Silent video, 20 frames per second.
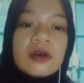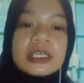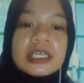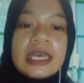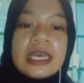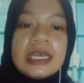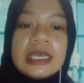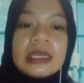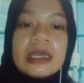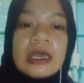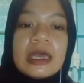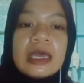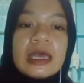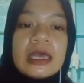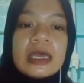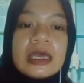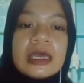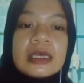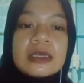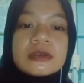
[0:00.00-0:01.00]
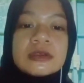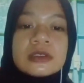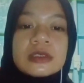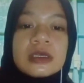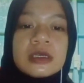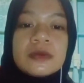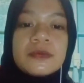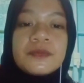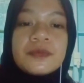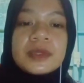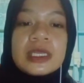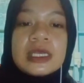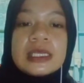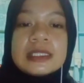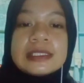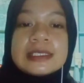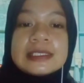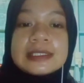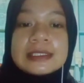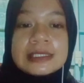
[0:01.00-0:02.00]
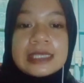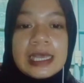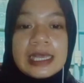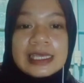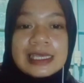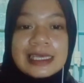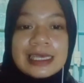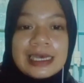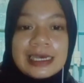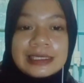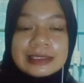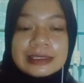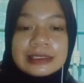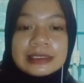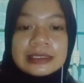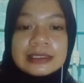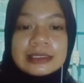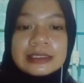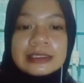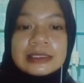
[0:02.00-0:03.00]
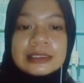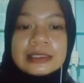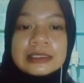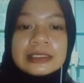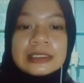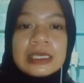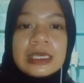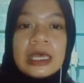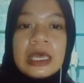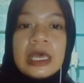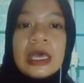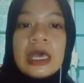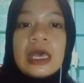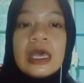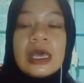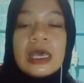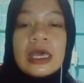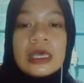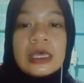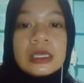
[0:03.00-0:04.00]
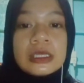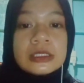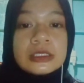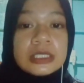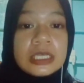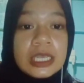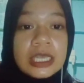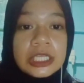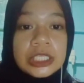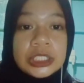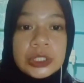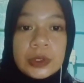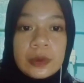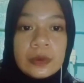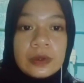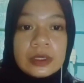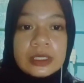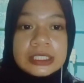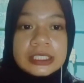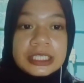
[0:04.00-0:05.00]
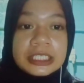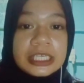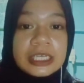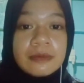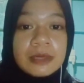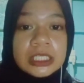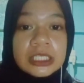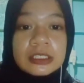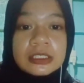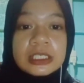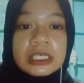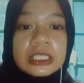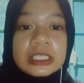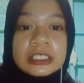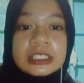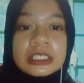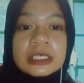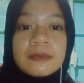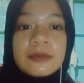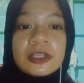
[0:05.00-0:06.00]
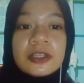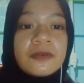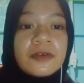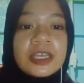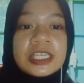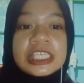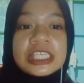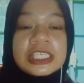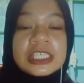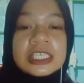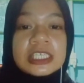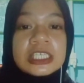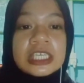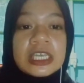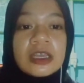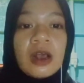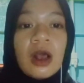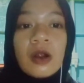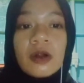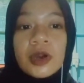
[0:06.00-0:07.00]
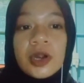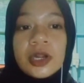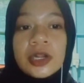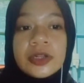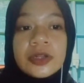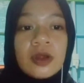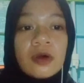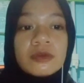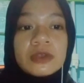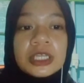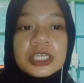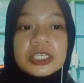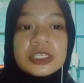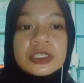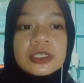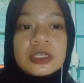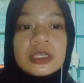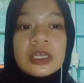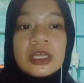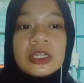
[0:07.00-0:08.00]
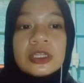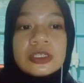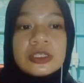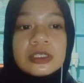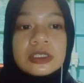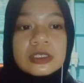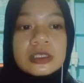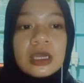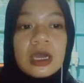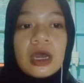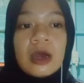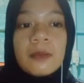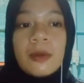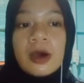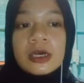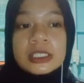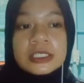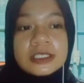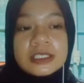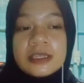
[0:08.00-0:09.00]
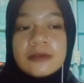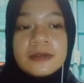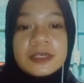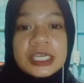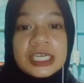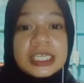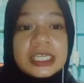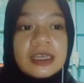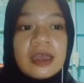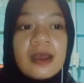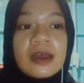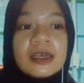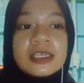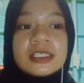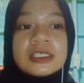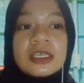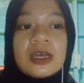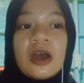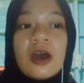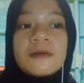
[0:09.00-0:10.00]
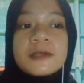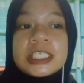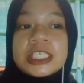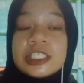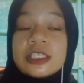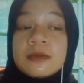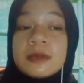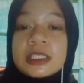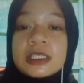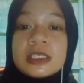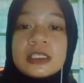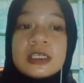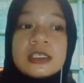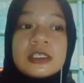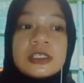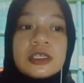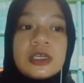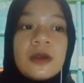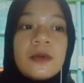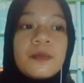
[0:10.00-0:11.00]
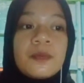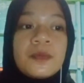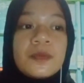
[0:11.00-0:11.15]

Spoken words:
Okay, and the second, T2, teaching methodology, motivating teaching or knowledge about different kinds of teaching methods.